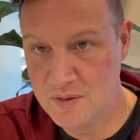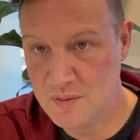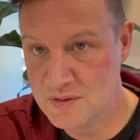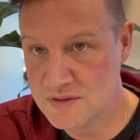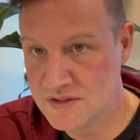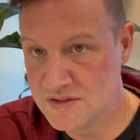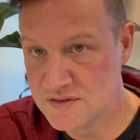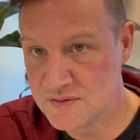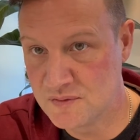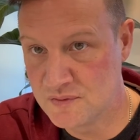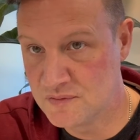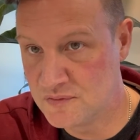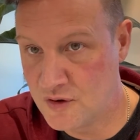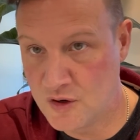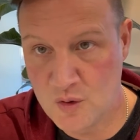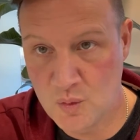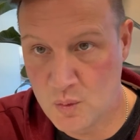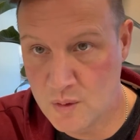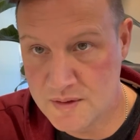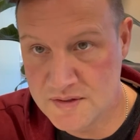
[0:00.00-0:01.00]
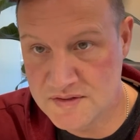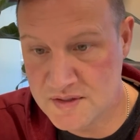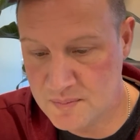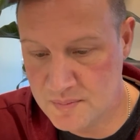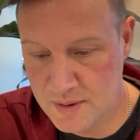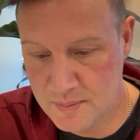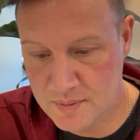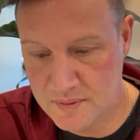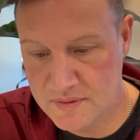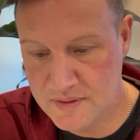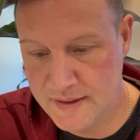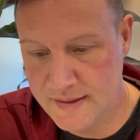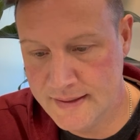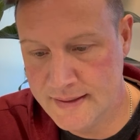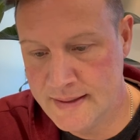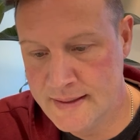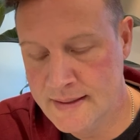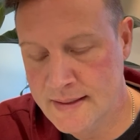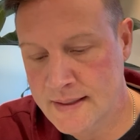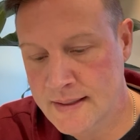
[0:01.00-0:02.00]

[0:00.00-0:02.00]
which is far worse than people think.